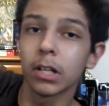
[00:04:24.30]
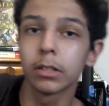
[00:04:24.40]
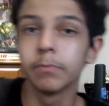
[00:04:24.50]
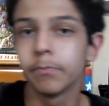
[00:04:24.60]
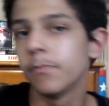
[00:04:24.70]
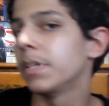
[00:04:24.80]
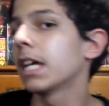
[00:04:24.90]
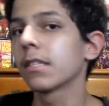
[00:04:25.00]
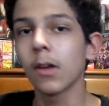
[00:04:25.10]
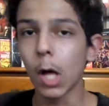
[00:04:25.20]
America
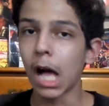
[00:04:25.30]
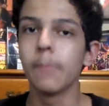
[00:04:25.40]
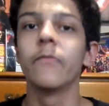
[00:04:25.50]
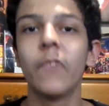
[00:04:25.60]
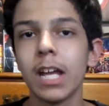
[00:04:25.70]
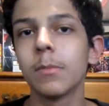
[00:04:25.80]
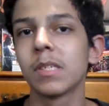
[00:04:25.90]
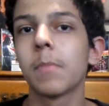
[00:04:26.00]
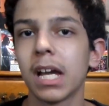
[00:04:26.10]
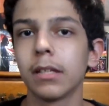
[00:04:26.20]
BS. Oh, Venom
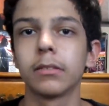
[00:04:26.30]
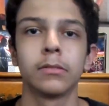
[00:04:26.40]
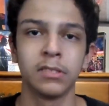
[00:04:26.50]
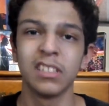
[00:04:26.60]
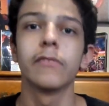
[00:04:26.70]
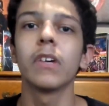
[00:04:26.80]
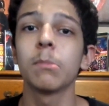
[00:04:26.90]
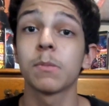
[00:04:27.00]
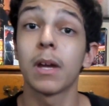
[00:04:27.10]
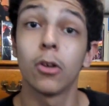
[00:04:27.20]
is my
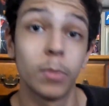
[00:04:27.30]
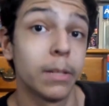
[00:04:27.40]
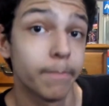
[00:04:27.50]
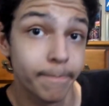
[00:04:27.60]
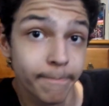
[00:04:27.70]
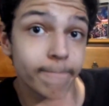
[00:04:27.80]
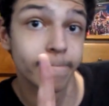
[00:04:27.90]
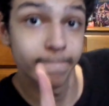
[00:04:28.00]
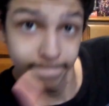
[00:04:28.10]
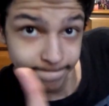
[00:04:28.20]
homie.
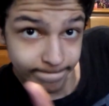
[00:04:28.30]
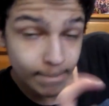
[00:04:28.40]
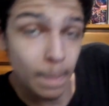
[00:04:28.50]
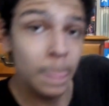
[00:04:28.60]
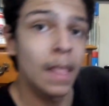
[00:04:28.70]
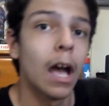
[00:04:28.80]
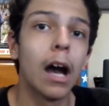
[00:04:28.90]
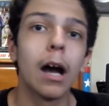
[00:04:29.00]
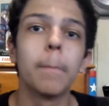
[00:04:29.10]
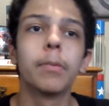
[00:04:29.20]

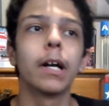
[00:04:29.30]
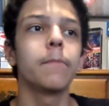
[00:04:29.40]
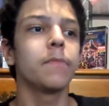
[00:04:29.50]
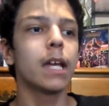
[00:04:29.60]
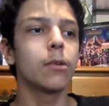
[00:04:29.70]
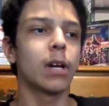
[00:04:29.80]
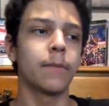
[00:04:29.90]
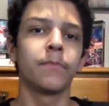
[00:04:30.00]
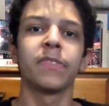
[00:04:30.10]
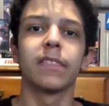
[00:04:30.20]
But
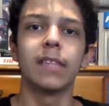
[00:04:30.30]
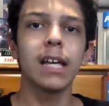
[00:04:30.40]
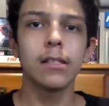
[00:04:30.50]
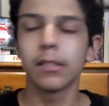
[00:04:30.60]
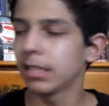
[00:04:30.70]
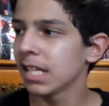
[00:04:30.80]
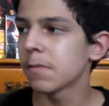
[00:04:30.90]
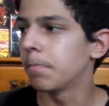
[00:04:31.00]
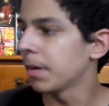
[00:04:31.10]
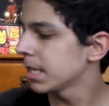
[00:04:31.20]
anyway,
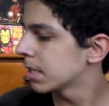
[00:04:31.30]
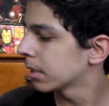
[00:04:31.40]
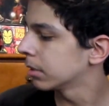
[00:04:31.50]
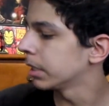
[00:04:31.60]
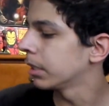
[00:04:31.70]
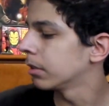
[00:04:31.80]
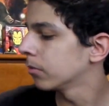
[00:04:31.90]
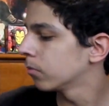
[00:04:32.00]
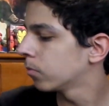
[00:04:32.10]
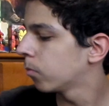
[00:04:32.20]
that's basically
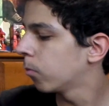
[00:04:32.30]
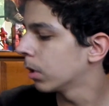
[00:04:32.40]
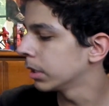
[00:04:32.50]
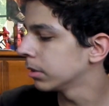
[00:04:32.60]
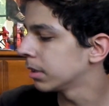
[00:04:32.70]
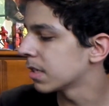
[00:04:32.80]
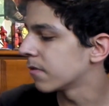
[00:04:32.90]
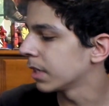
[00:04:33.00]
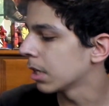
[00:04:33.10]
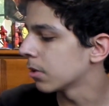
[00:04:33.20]
what this
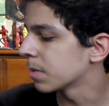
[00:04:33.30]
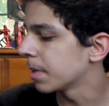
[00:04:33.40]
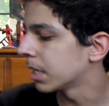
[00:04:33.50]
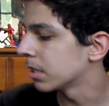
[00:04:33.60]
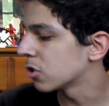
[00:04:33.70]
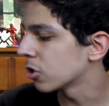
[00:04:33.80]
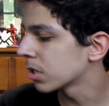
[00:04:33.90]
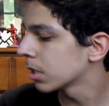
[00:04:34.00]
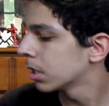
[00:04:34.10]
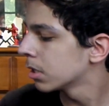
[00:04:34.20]
video has been, is
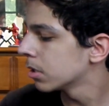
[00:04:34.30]
just